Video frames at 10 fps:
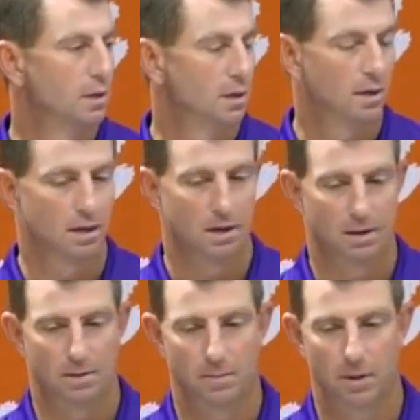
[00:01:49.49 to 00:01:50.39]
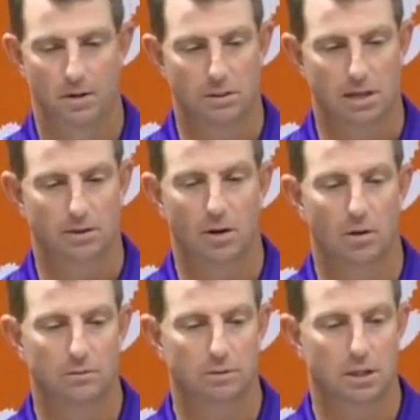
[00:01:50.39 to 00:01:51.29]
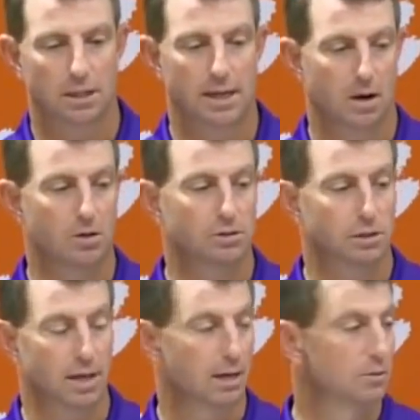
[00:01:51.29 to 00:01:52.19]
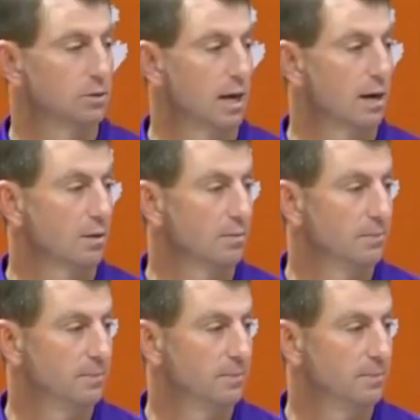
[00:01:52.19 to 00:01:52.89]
because I thought Clee and Austin got a little tired.